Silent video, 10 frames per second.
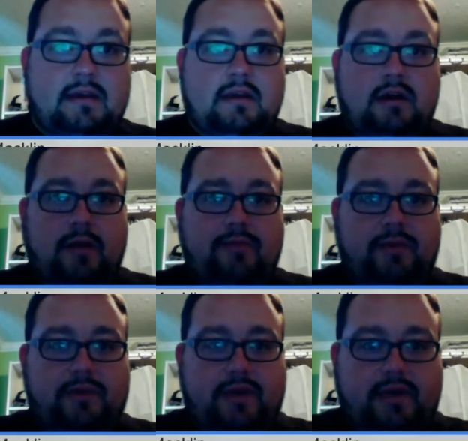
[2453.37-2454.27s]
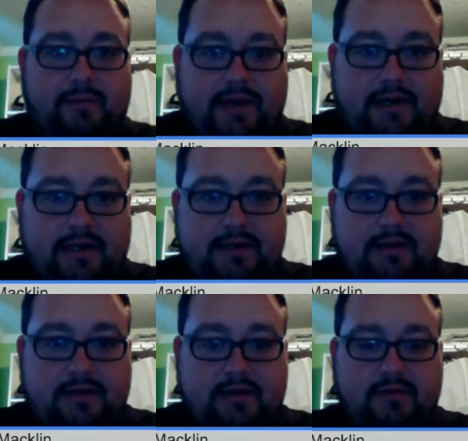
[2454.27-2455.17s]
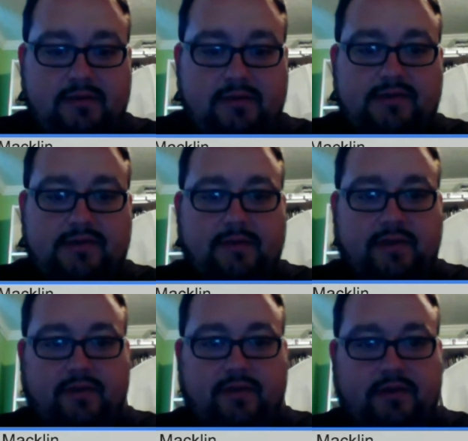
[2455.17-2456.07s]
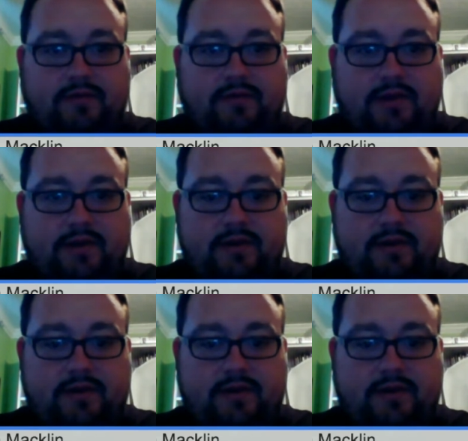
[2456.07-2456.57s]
Hopefully we can get him back. I will send him another invite.